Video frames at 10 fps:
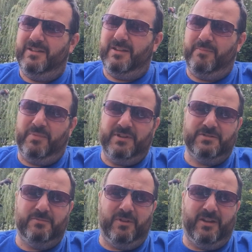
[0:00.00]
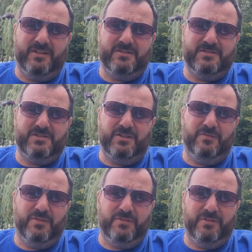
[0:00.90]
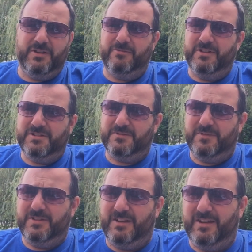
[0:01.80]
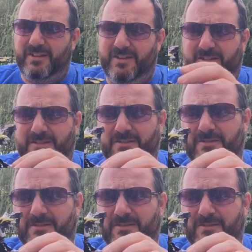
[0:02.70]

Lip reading: think I picked up like 2 for £3 or something like that.